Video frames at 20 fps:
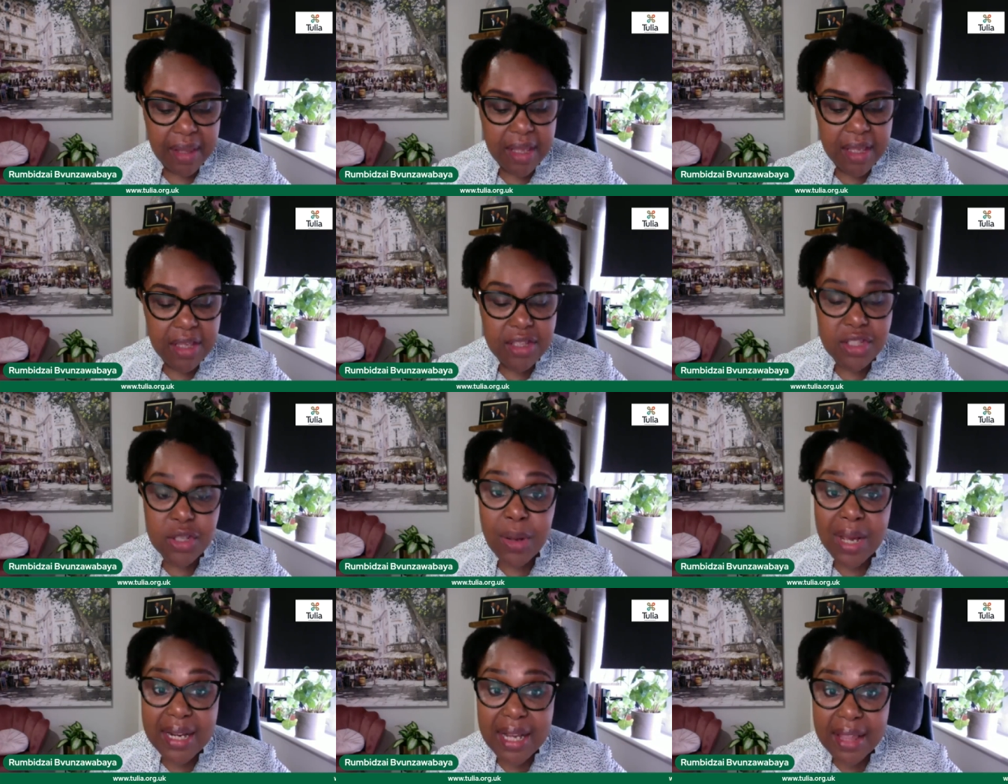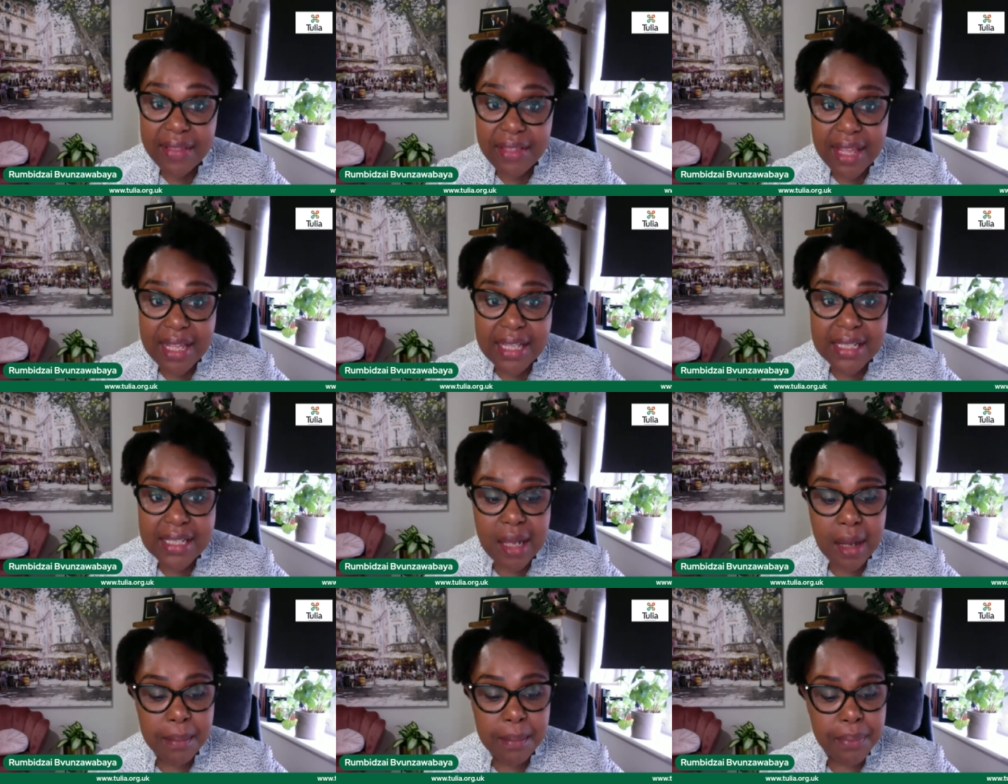So another
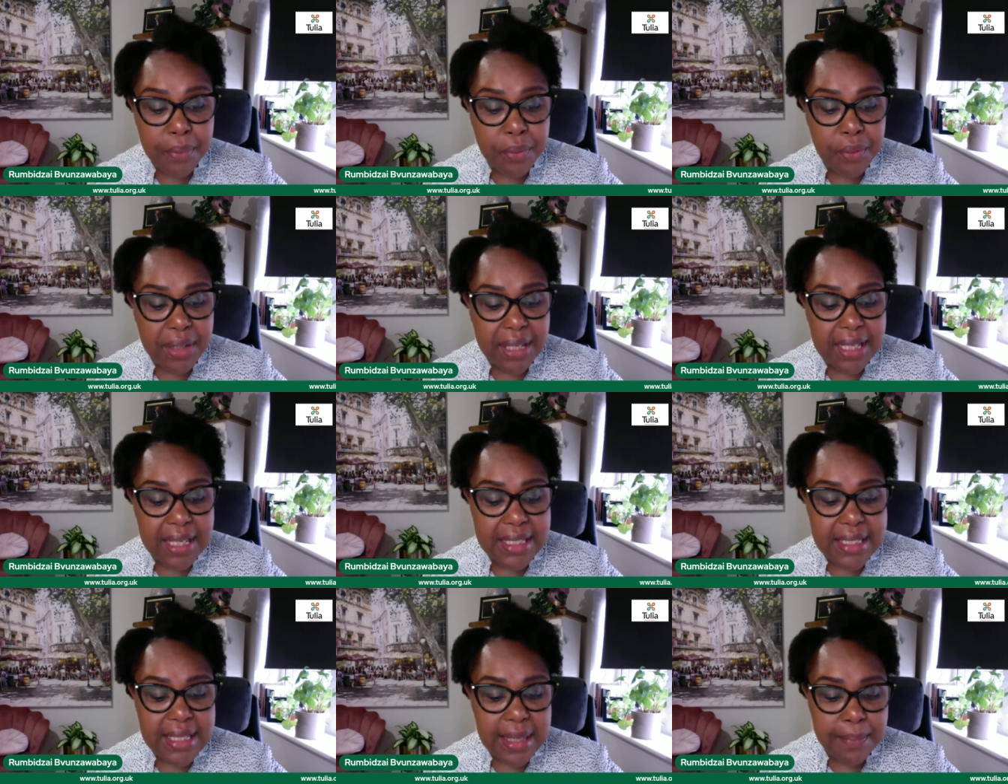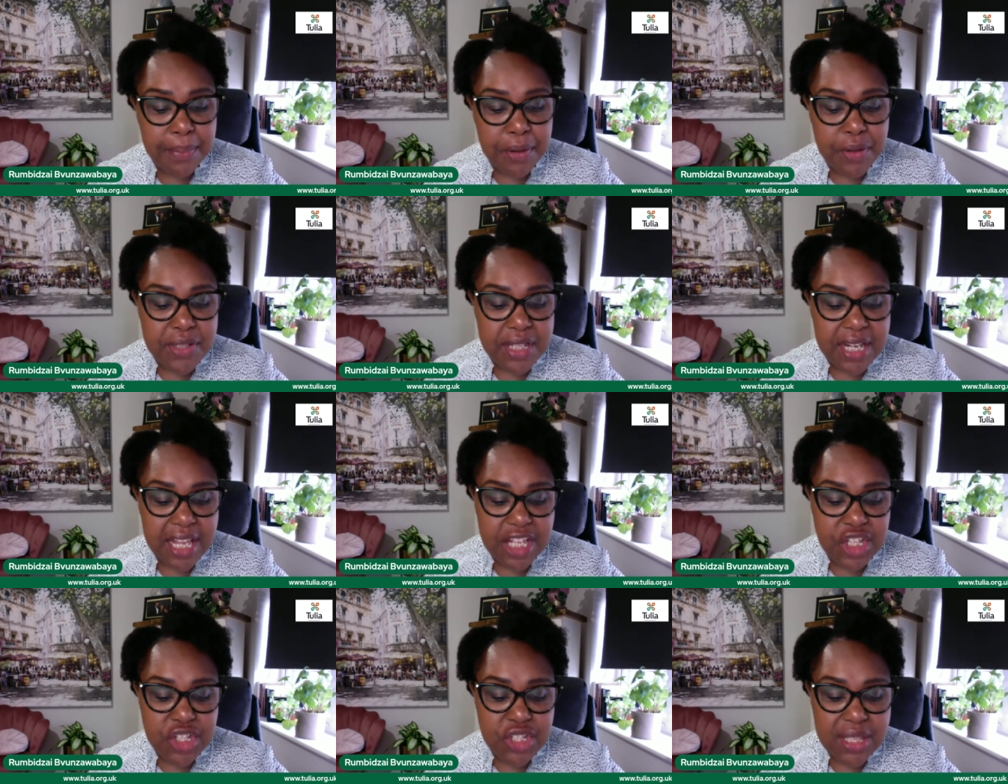example is a person
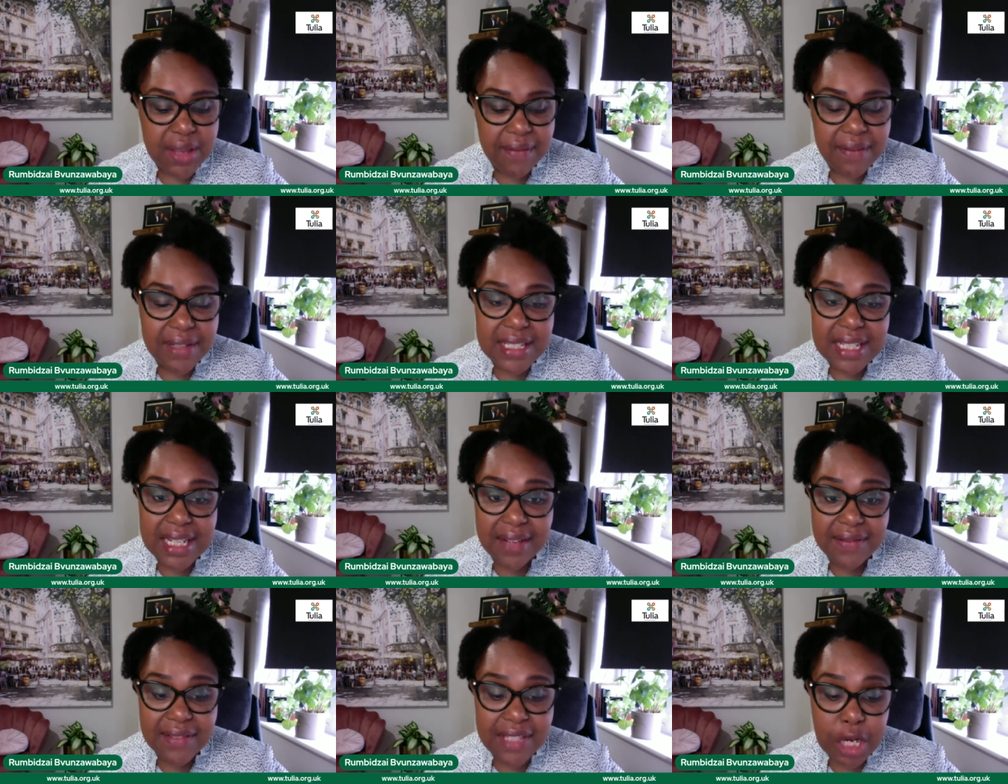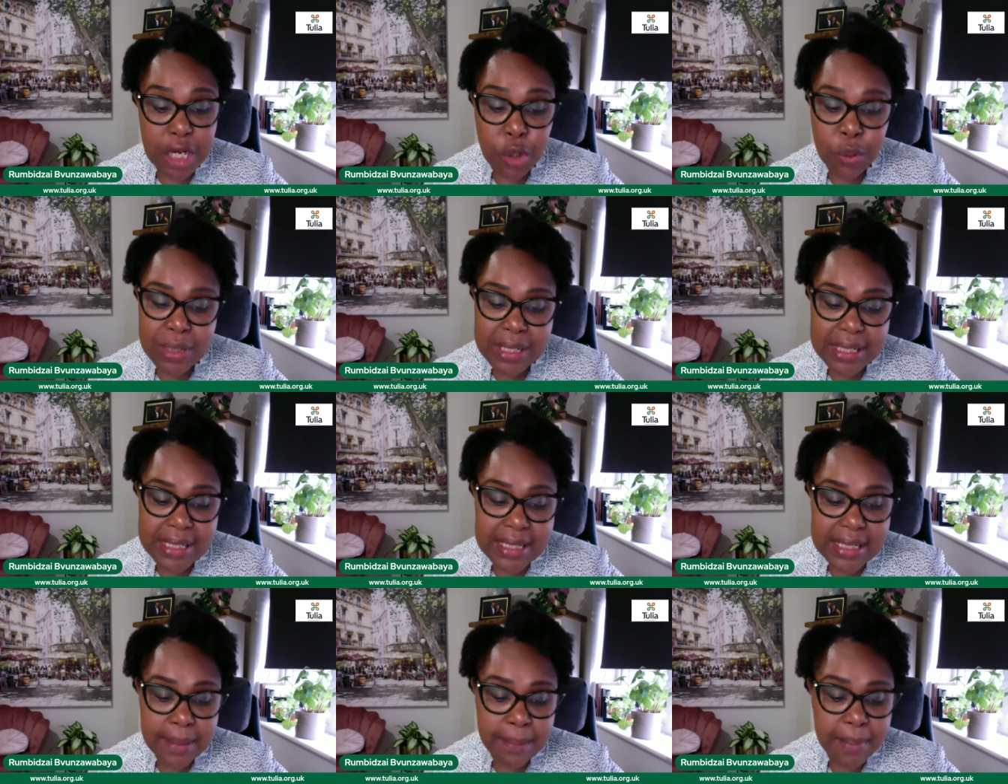age 70 lives alone in
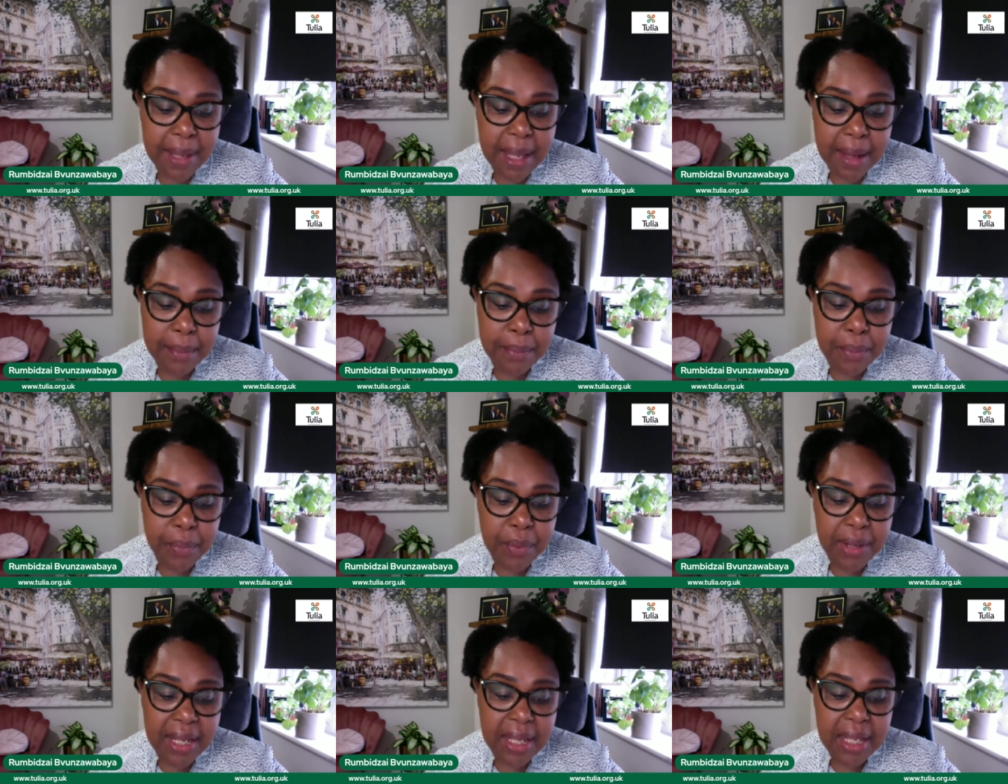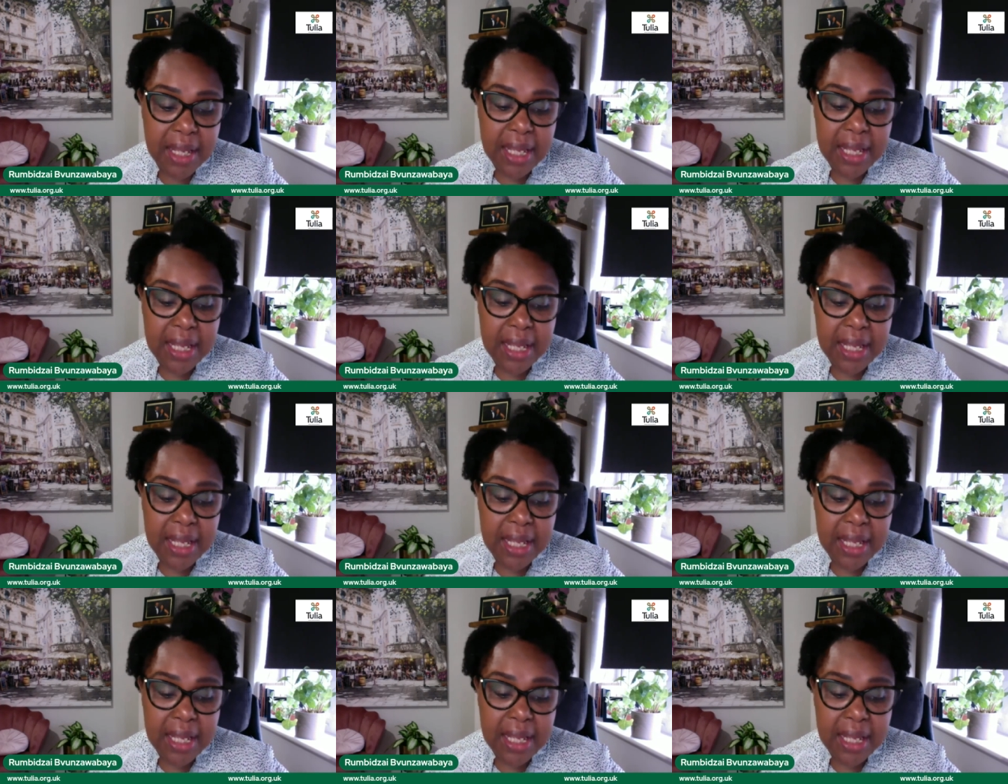Zimbabwe.